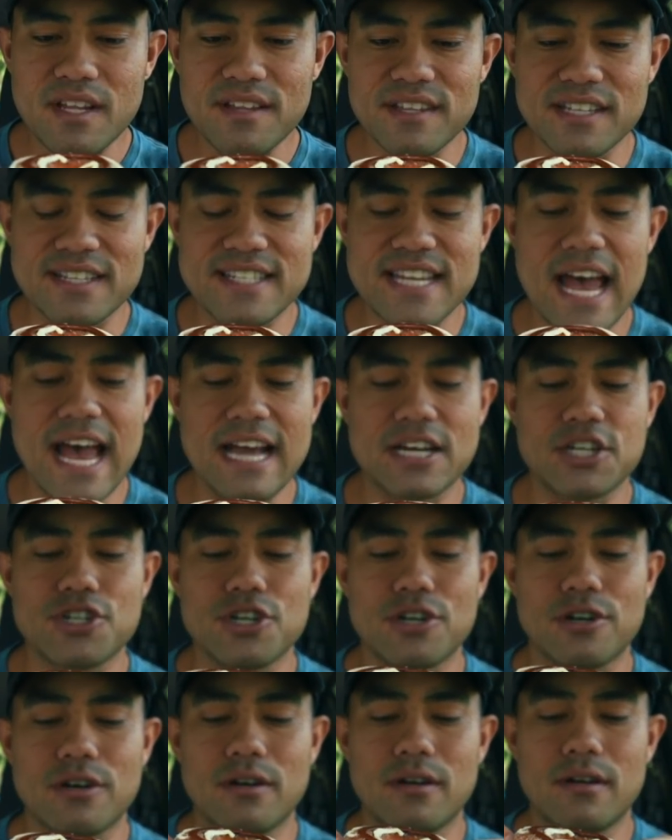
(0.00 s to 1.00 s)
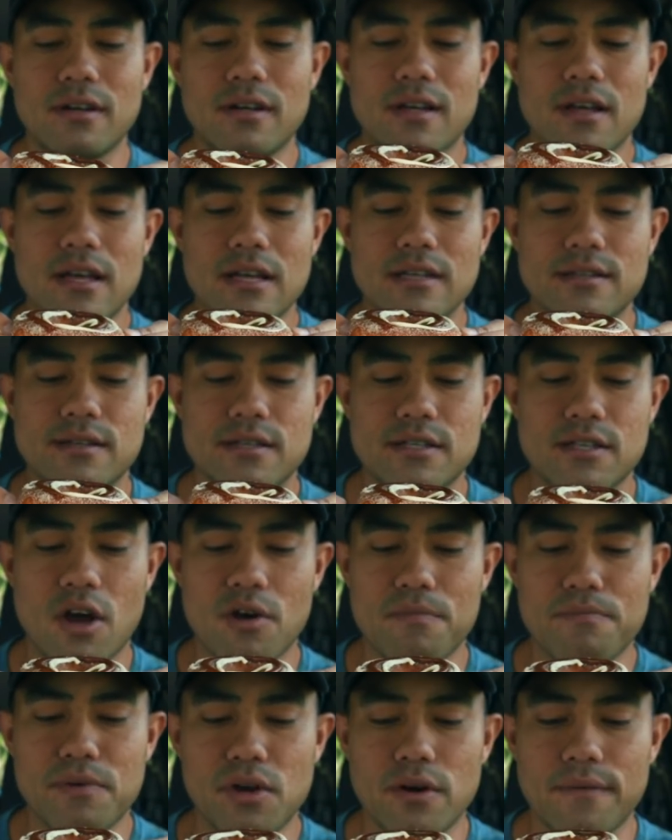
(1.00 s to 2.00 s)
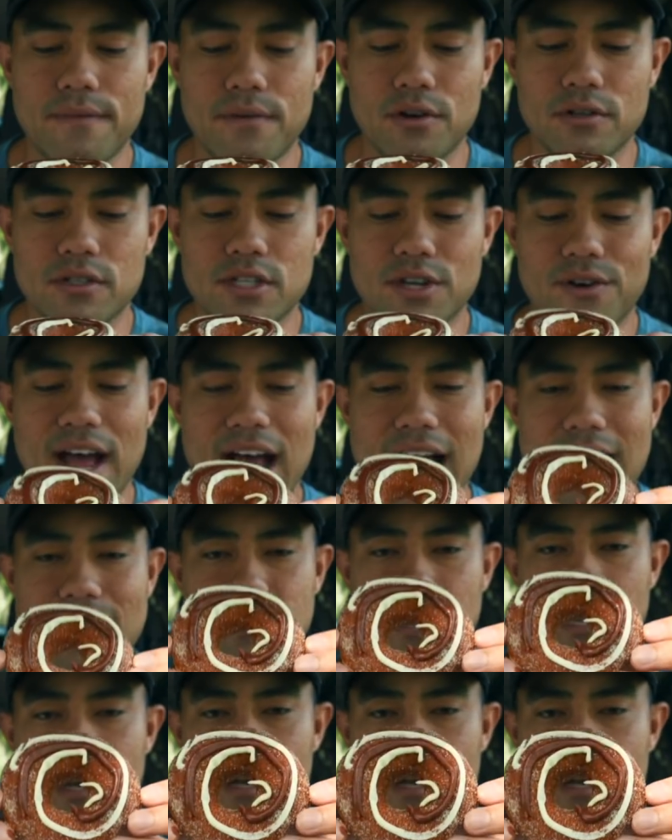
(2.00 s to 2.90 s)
The texture is so beautiful. So it has